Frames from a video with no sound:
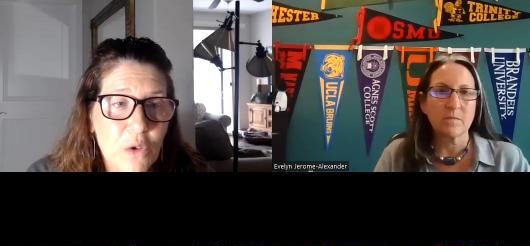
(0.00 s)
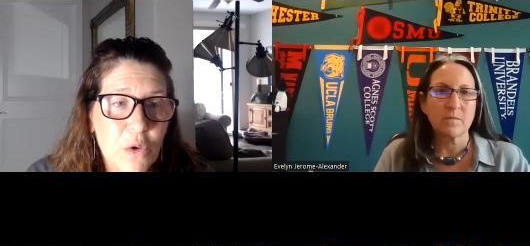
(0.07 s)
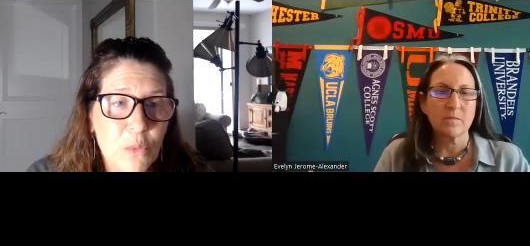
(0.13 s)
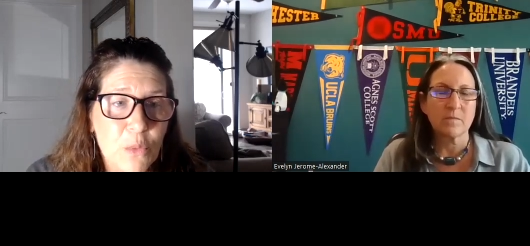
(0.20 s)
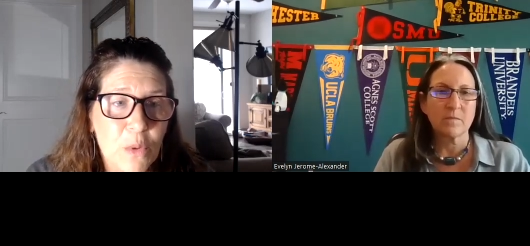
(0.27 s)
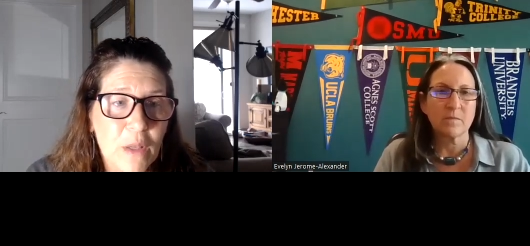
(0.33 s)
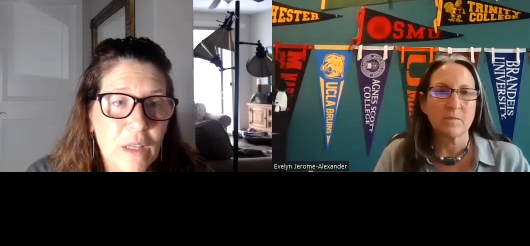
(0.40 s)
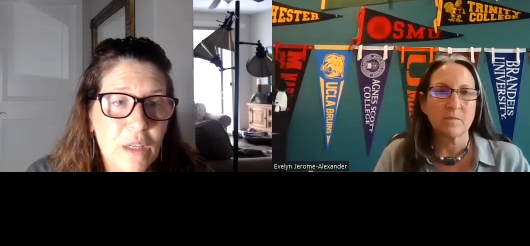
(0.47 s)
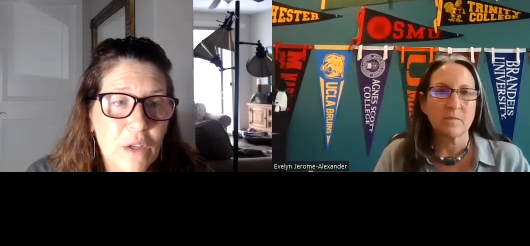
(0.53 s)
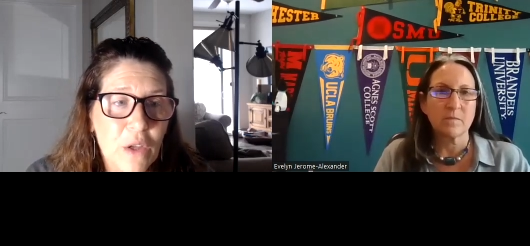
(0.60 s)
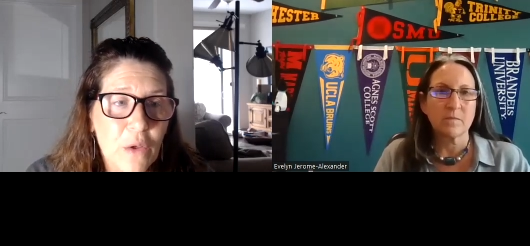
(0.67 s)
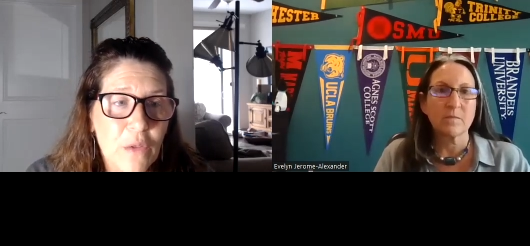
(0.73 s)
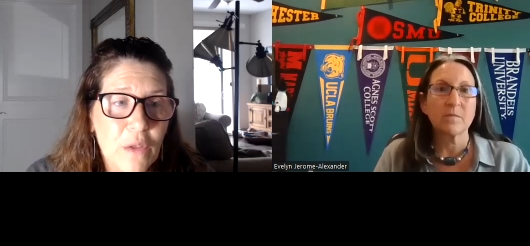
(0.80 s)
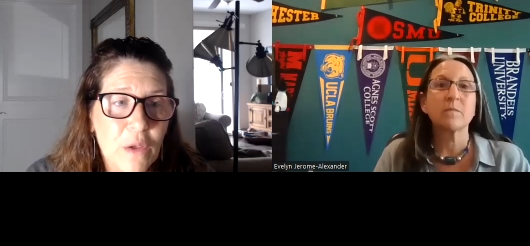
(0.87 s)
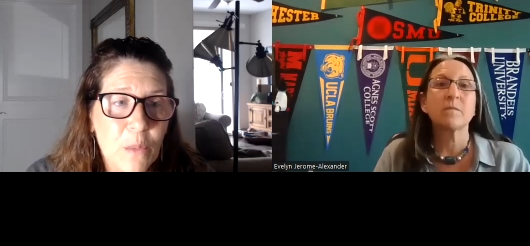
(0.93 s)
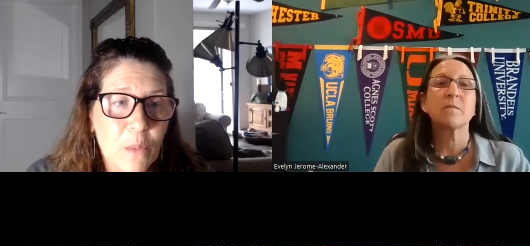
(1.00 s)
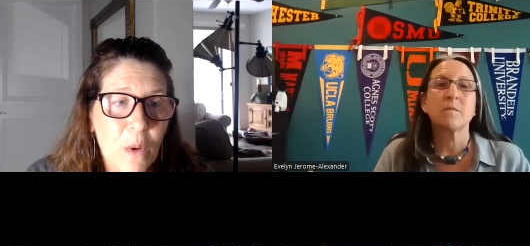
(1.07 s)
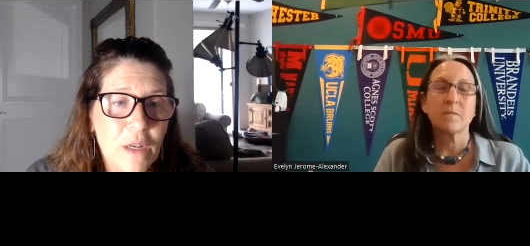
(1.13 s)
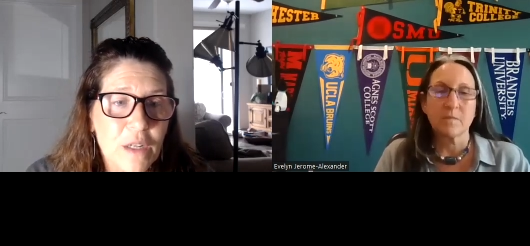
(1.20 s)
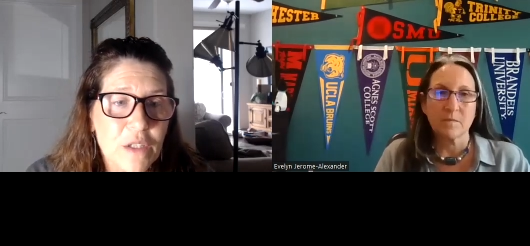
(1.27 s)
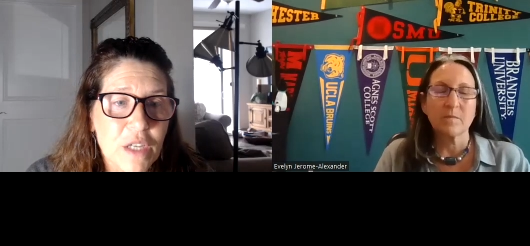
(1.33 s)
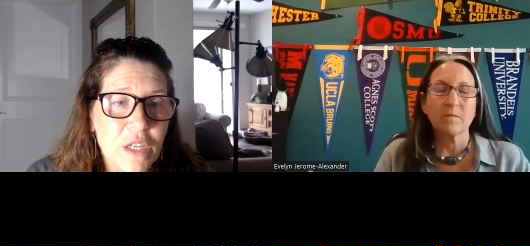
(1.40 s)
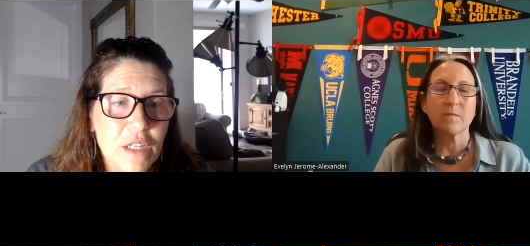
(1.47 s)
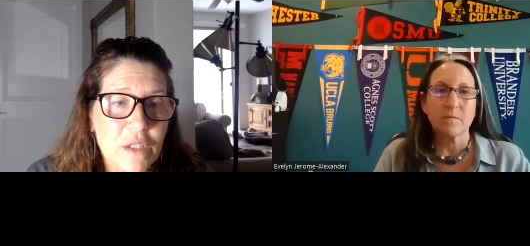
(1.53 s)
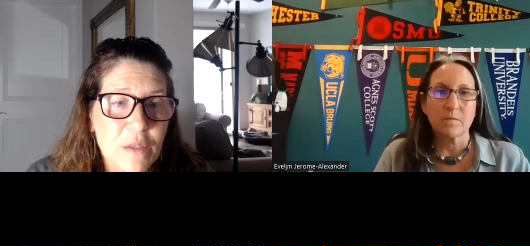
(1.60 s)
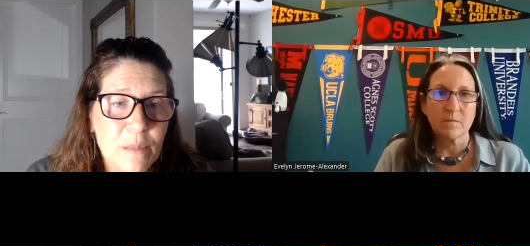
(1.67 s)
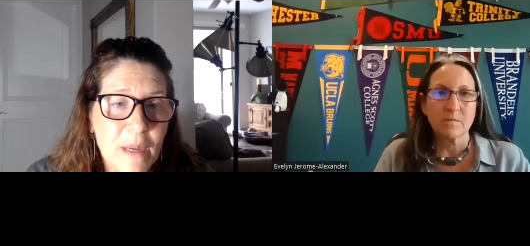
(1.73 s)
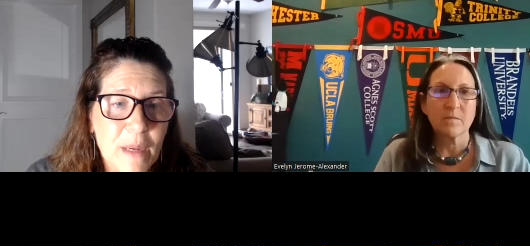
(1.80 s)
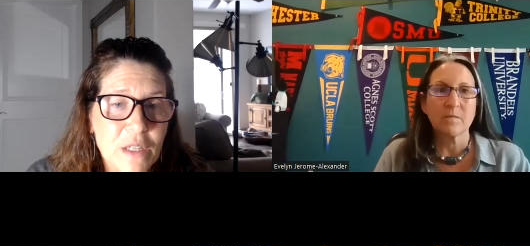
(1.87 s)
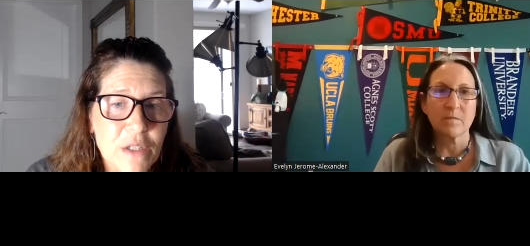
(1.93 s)
Speaker 1: you really know that you want to change
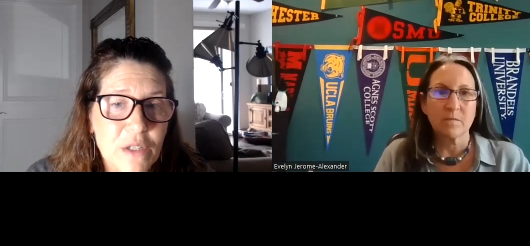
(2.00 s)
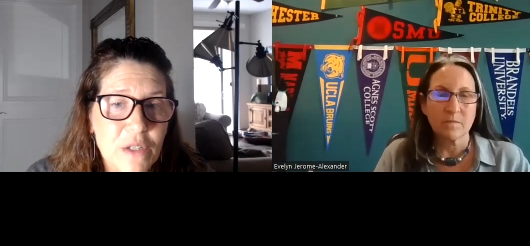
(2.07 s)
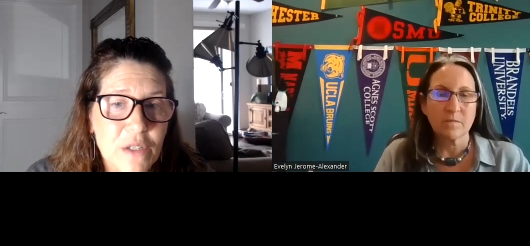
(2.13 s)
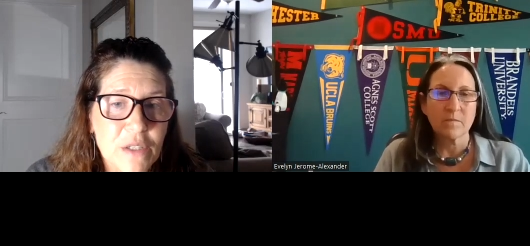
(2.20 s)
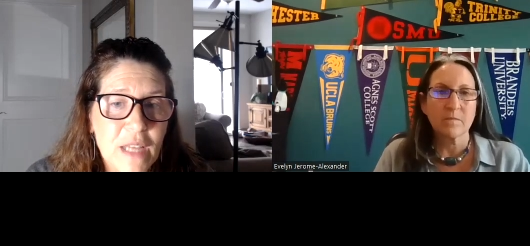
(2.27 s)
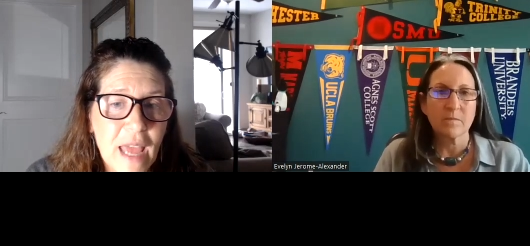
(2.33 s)
majors